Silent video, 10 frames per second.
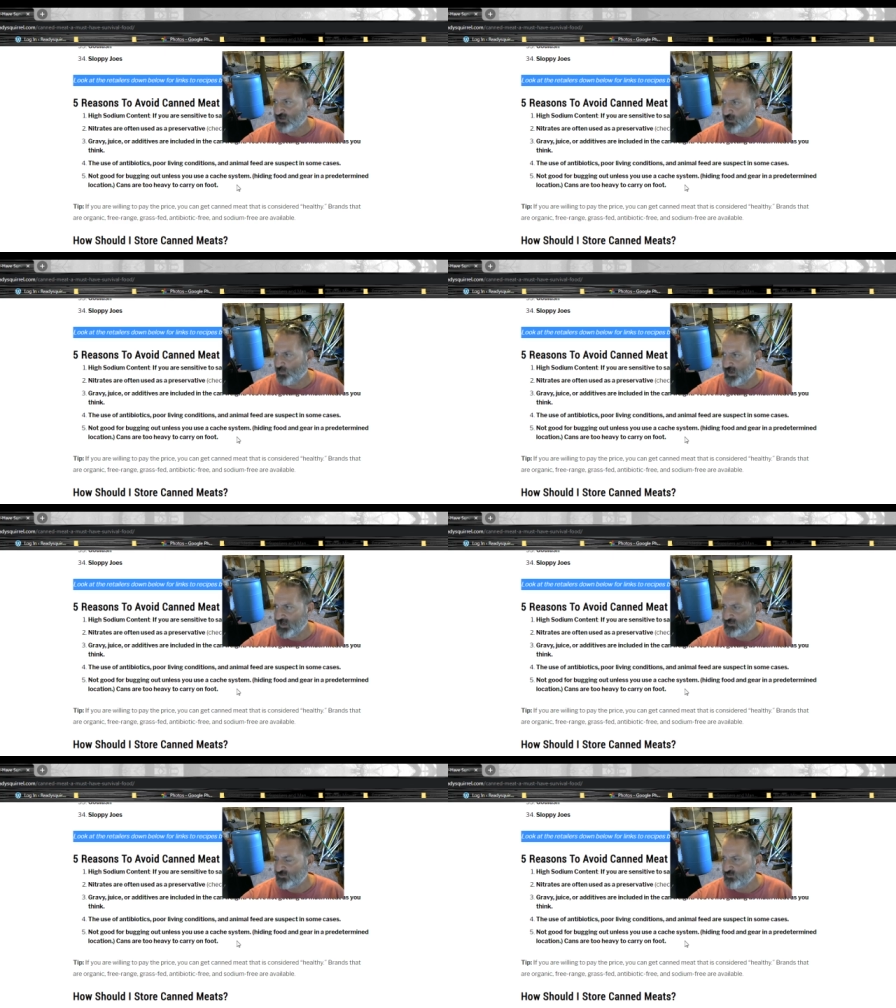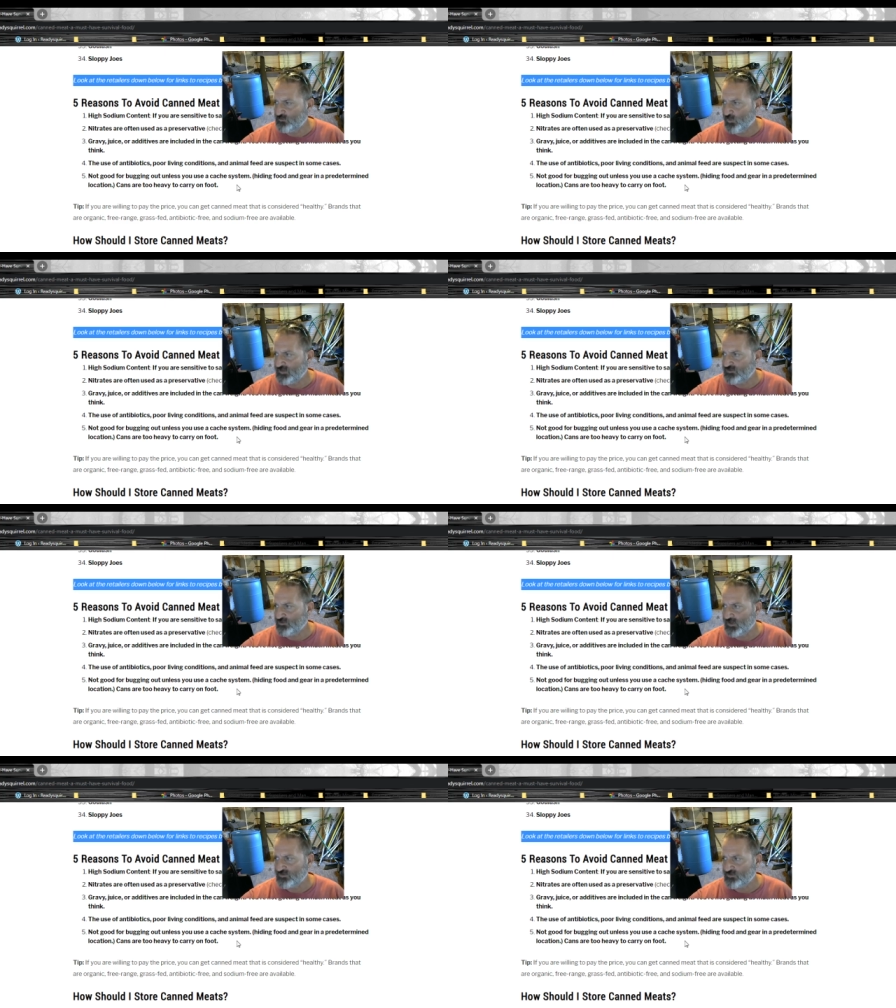way too way
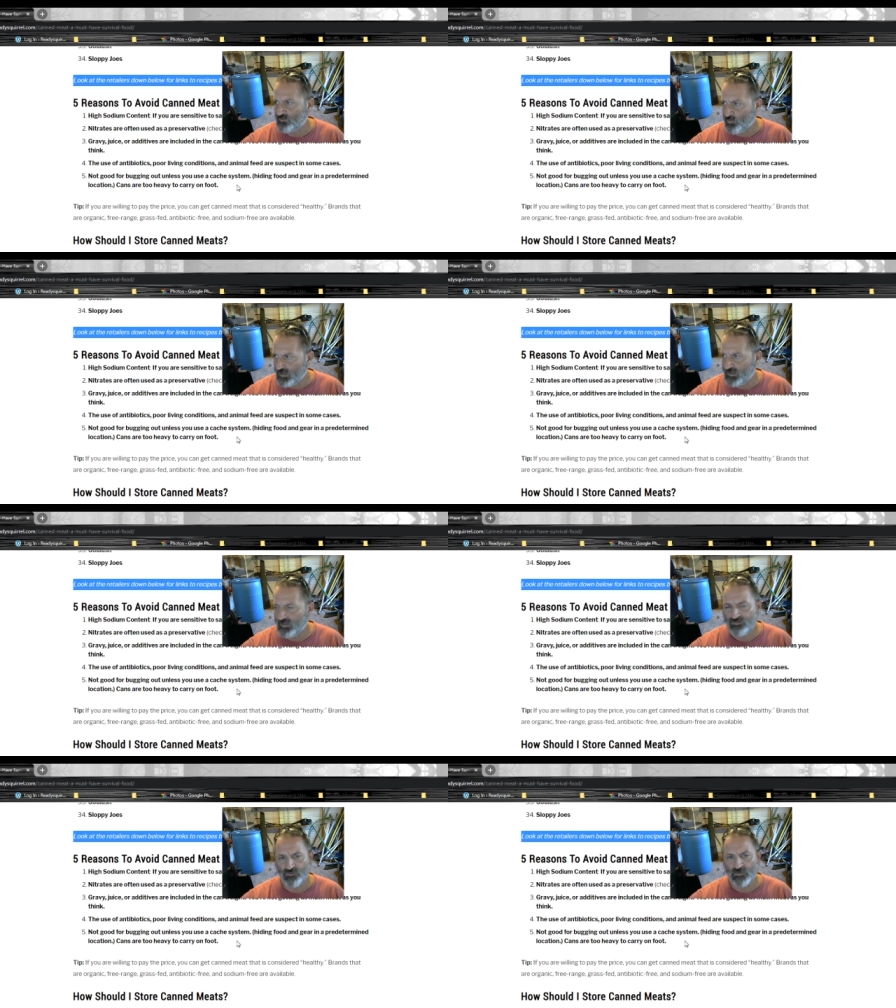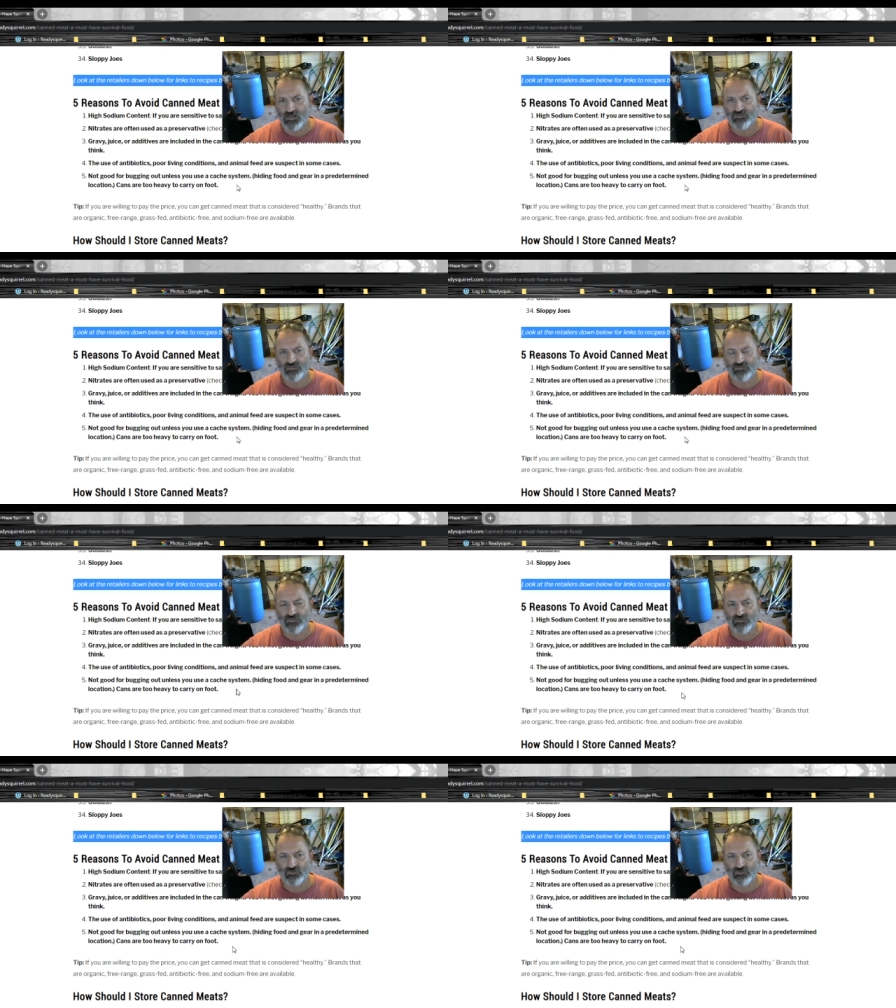too much, way too much
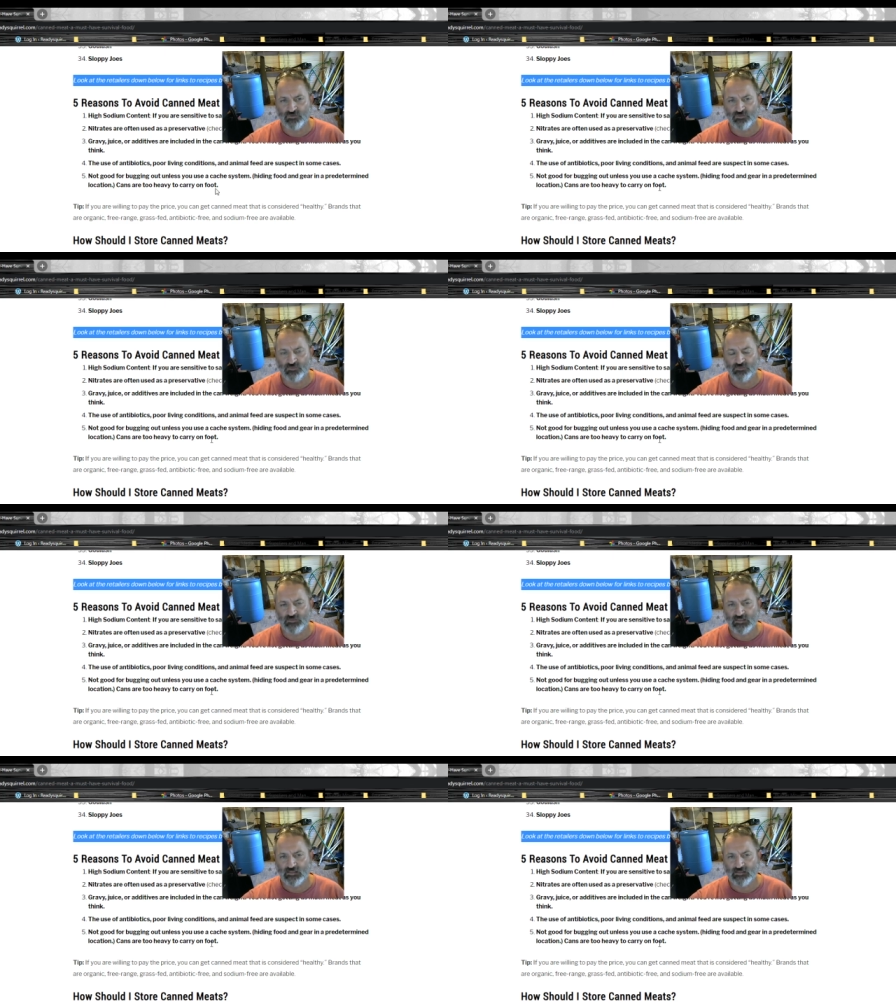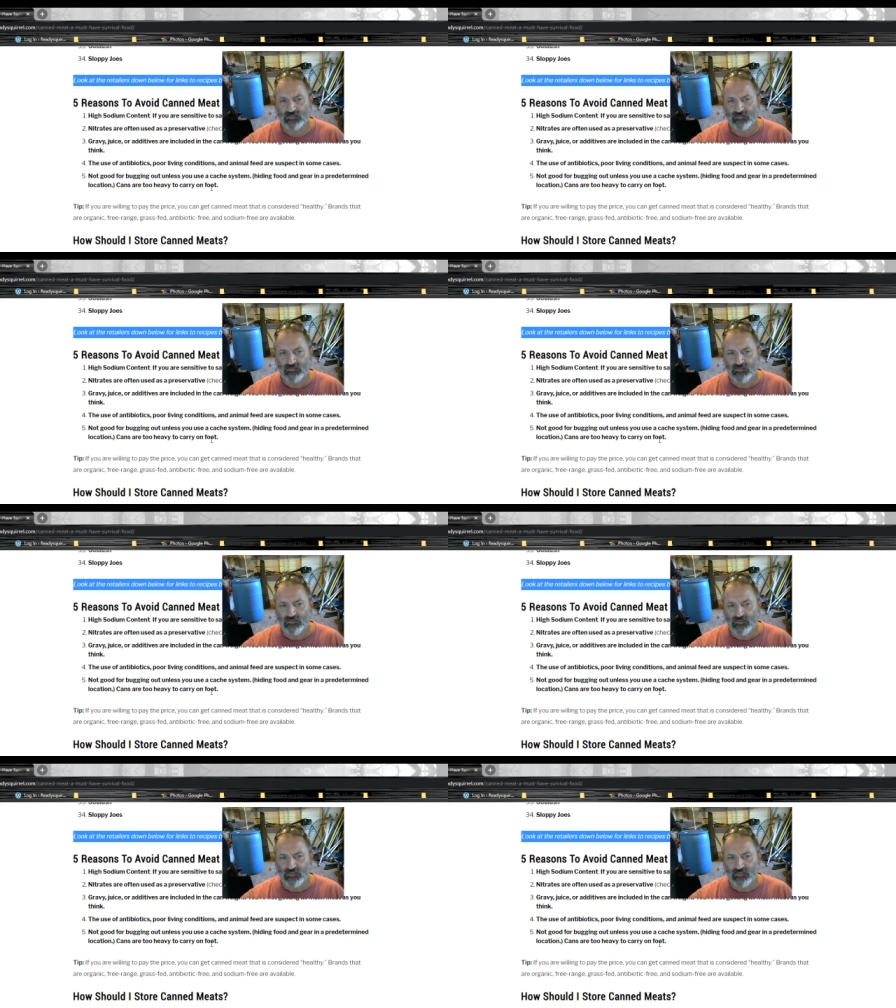to uh,
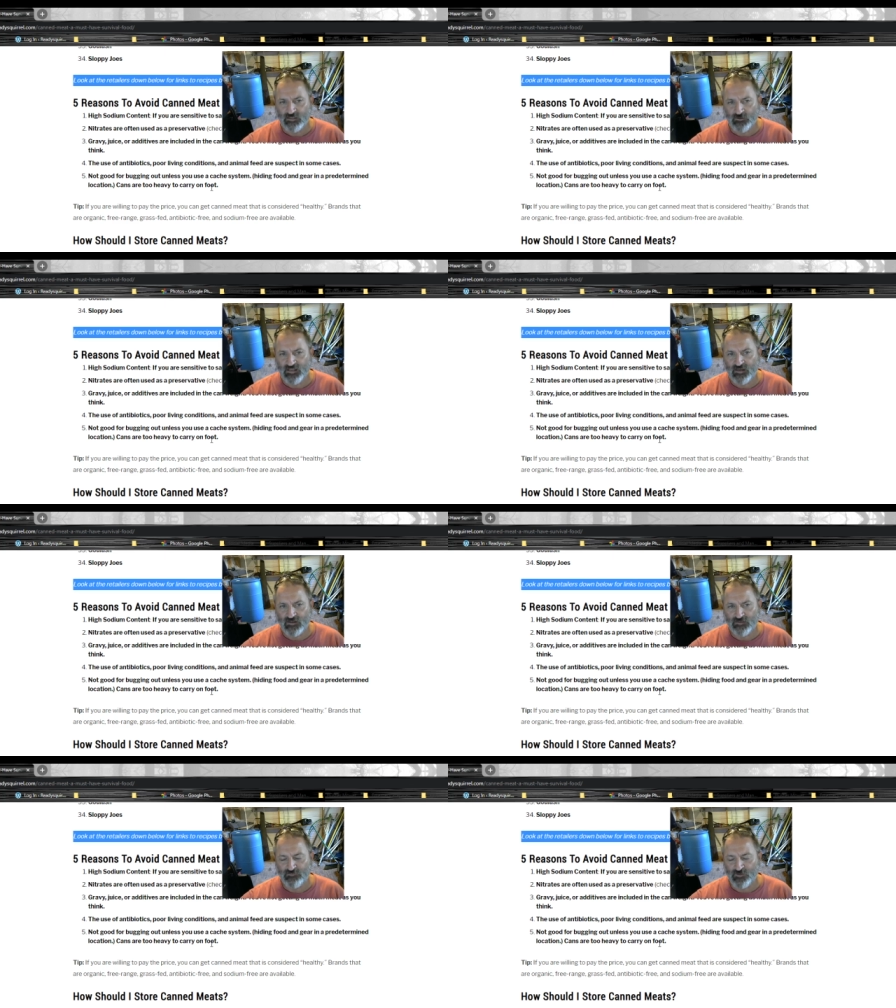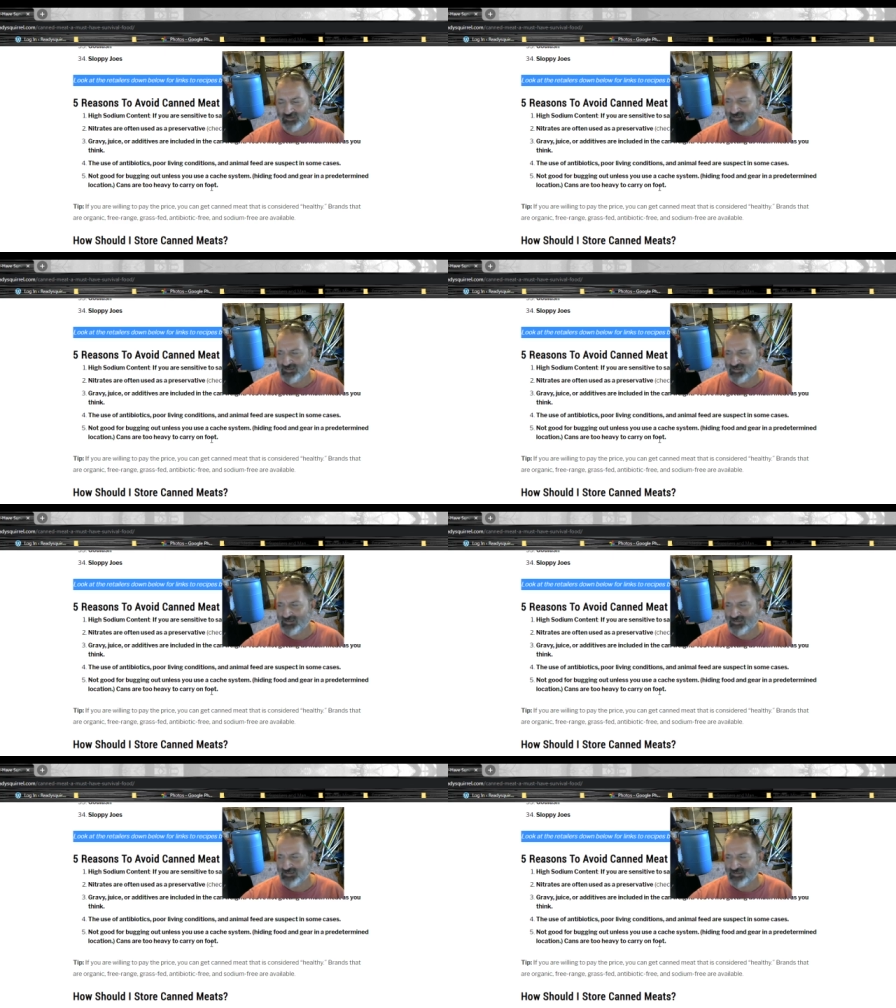carry out on foot.